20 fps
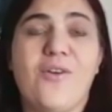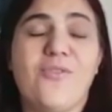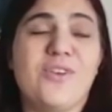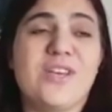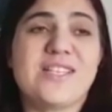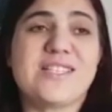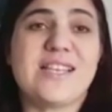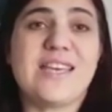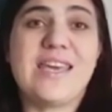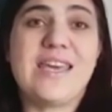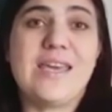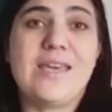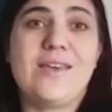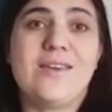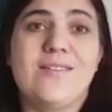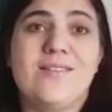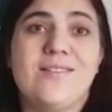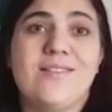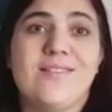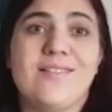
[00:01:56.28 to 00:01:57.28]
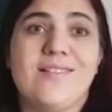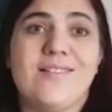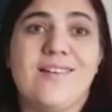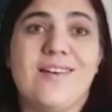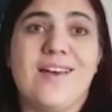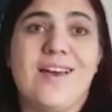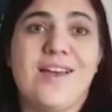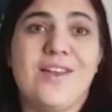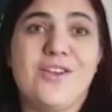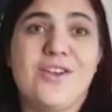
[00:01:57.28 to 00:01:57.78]
obviously he
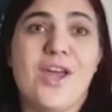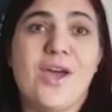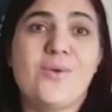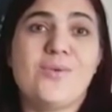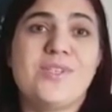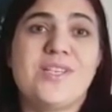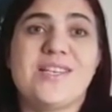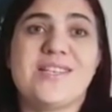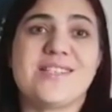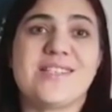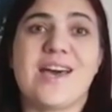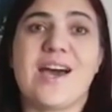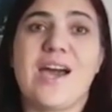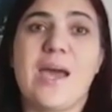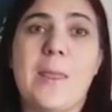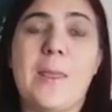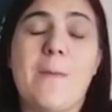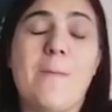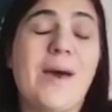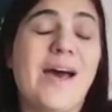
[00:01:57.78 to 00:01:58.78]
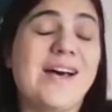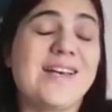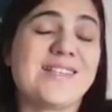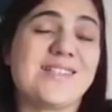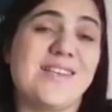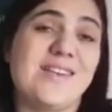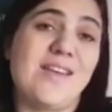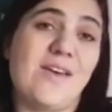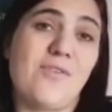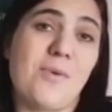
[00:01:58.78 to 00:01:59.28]
had noticed that in the
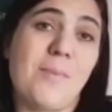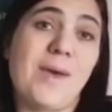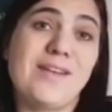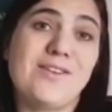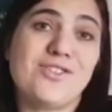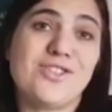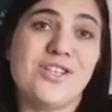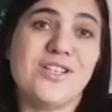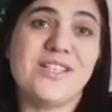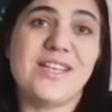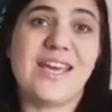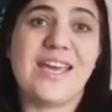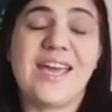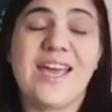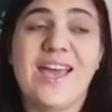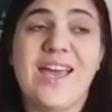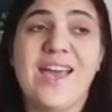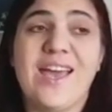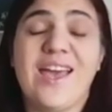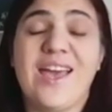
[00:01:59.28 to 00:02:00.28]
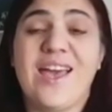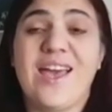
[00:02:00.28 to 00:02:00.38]
past and never mentioned it,